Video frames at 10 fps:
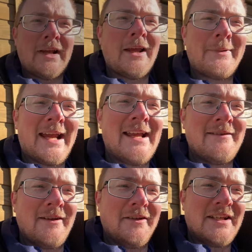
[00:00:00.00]
Hello
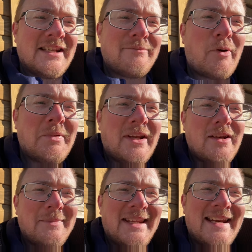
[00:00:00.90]
again. This is probably going
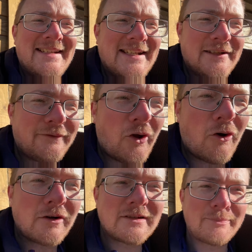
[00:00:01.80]
to be the easiest
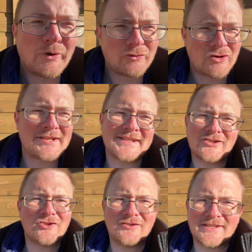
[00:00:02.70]
vlog to put
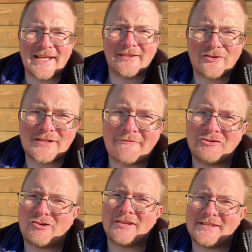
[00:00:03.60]
transitions in because
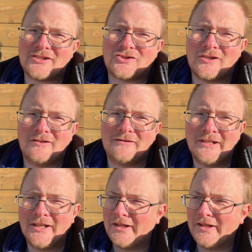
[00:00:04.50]
every transition